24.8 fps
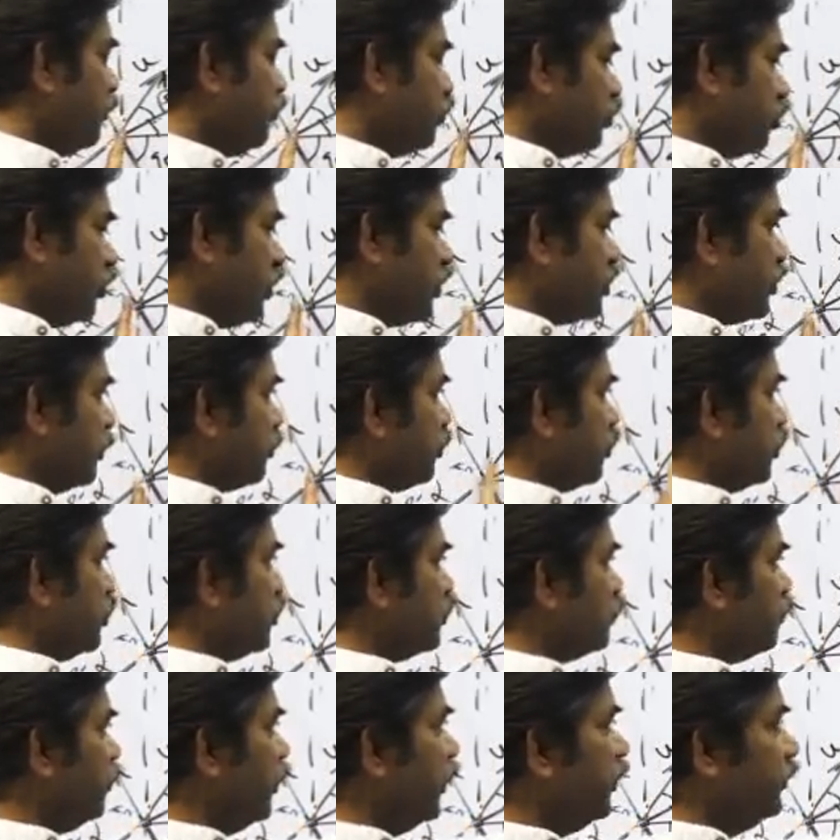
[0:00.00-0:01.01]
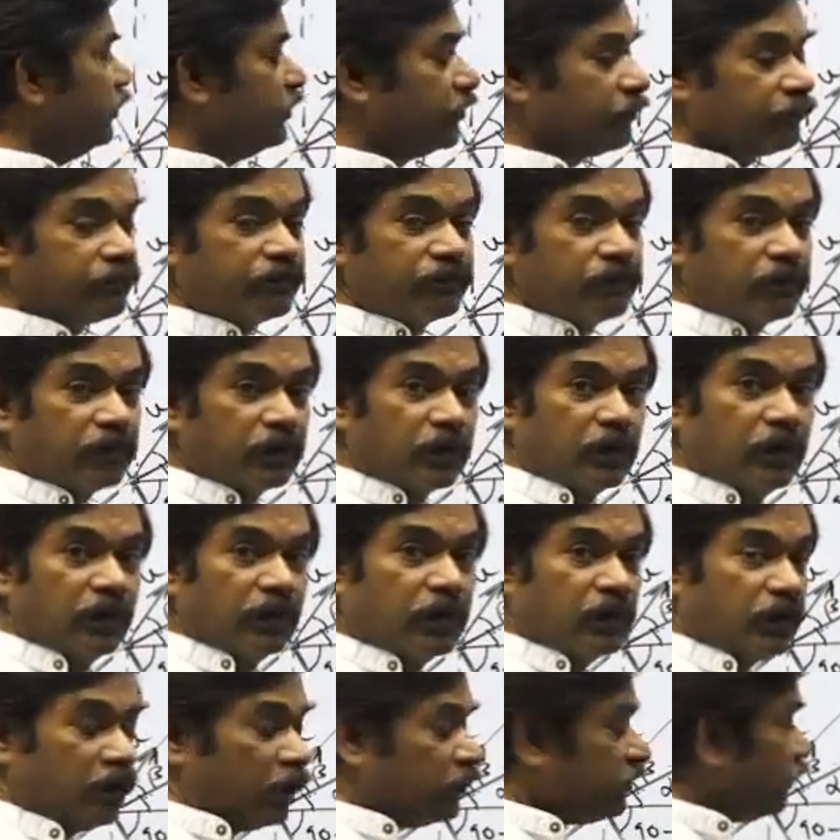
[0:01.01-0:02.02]
to reach up to this point.
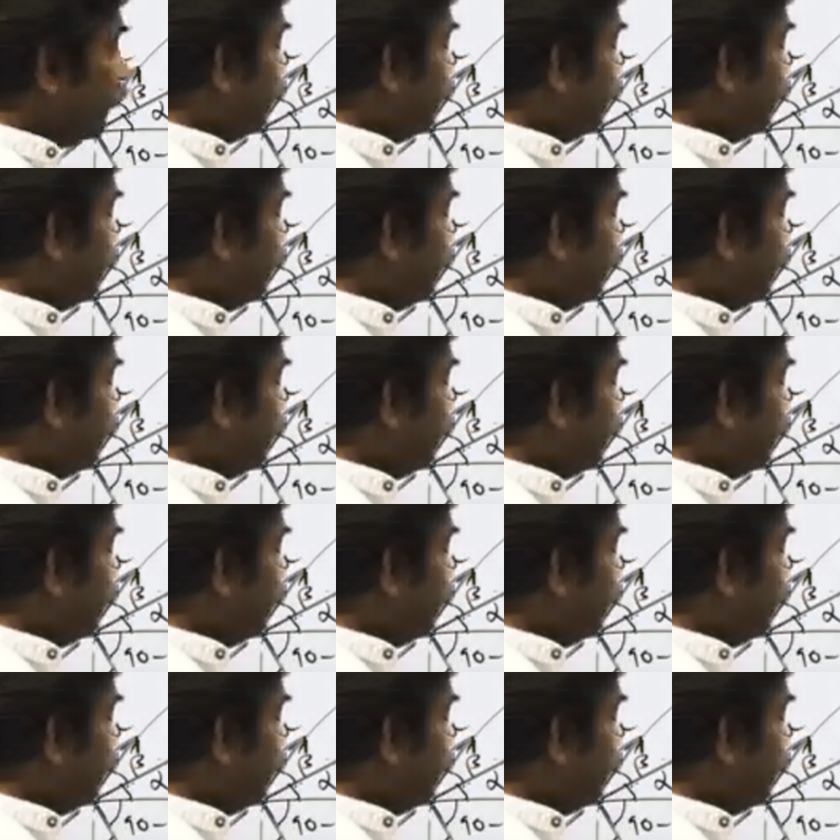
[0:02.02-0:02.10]
Now say we